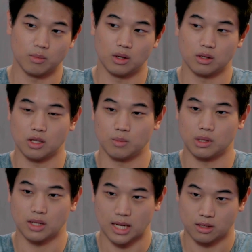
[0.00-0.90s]
because he's
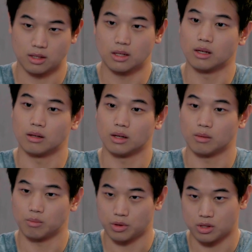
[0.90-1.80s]
been tested
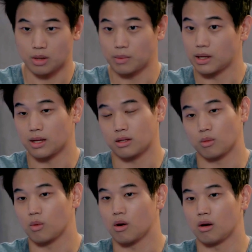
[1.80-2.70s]
and pushed up against
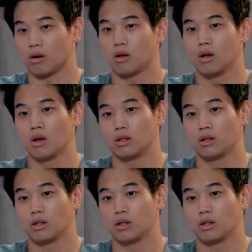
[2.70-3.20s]
the wall